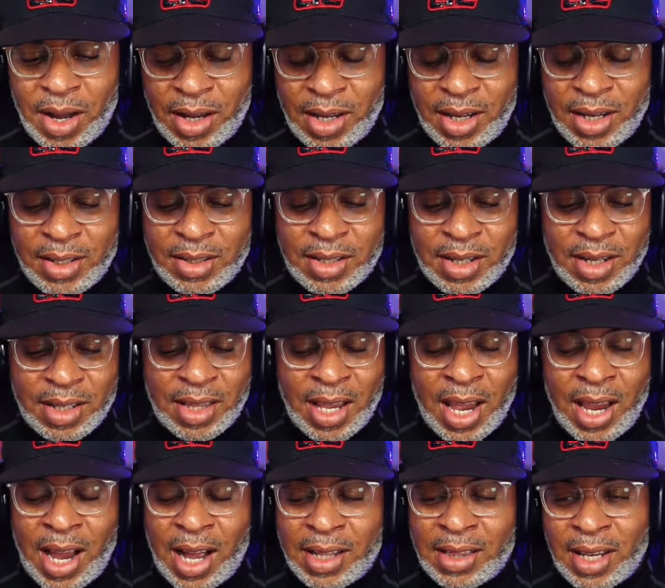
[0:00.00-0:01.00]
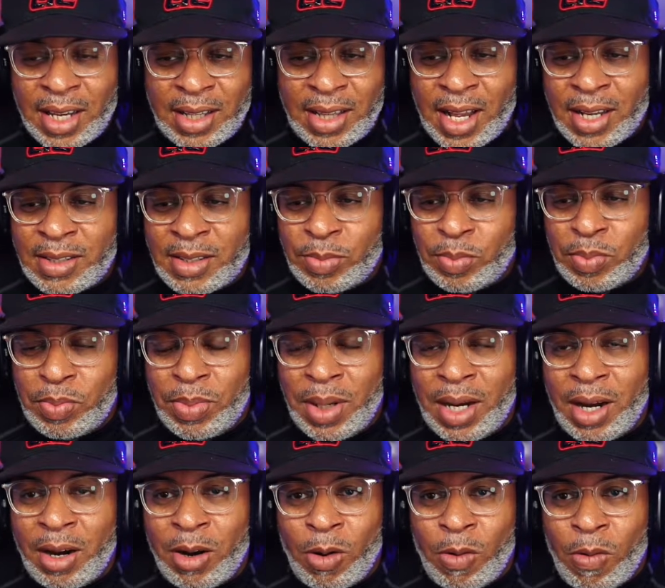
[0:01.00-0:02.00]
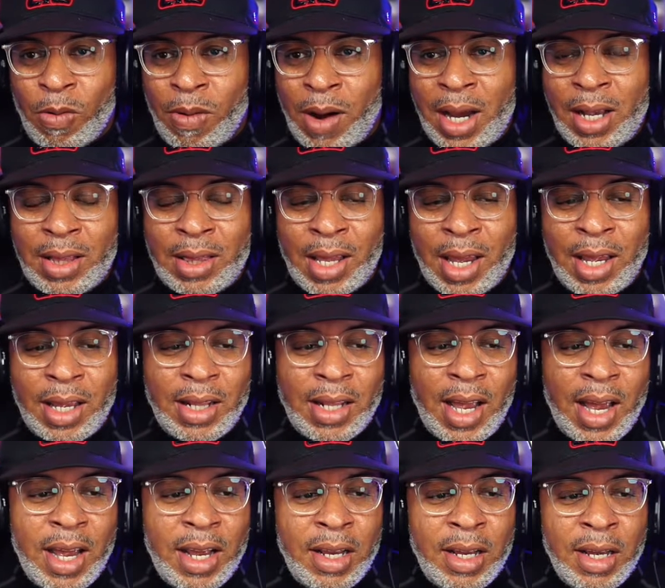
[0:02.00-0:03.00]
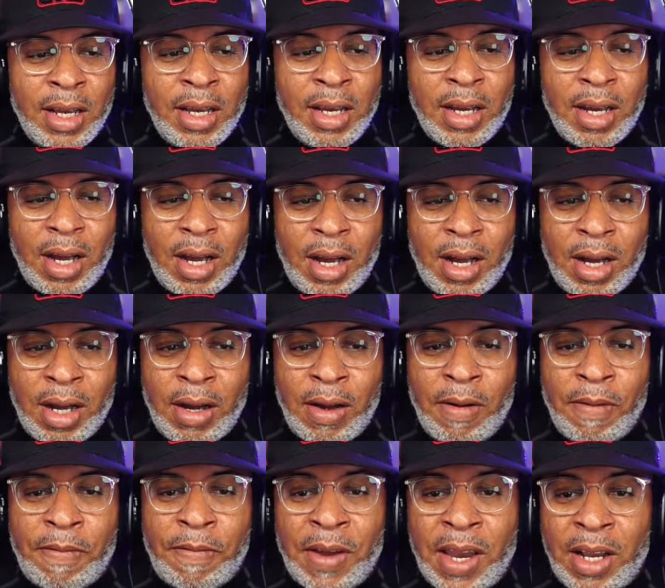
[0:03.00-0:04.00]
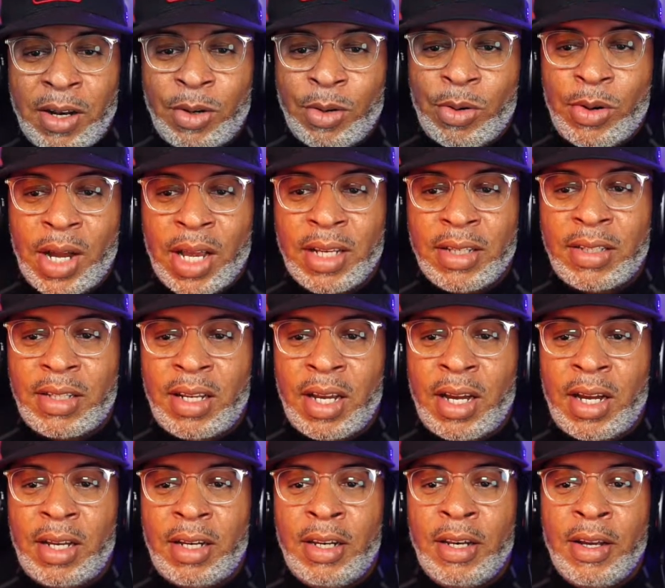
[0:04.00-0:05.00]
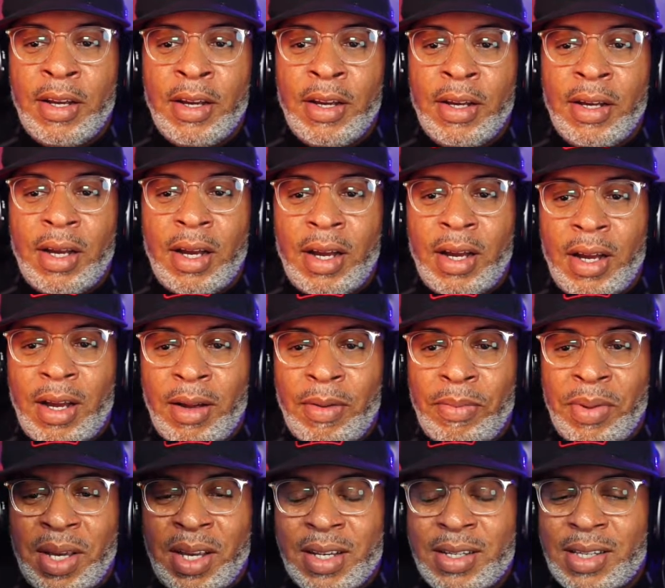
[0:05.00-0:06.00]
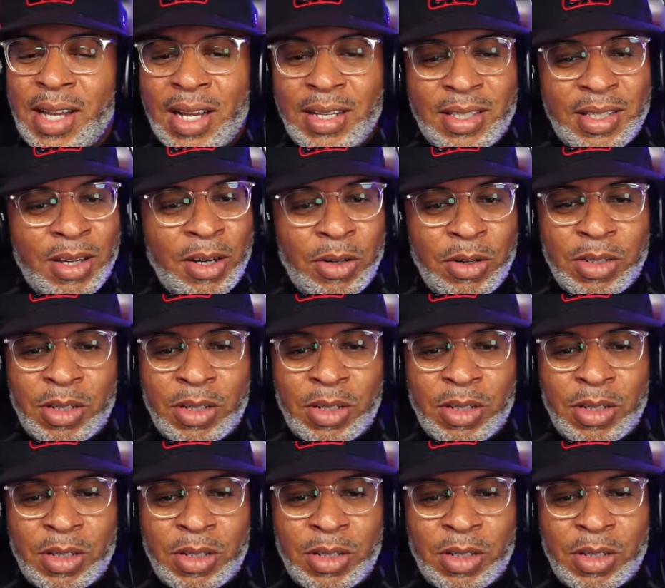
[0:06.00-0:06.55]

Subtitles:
into the thing. I think that's been a great thing that FanDuel has done, because that center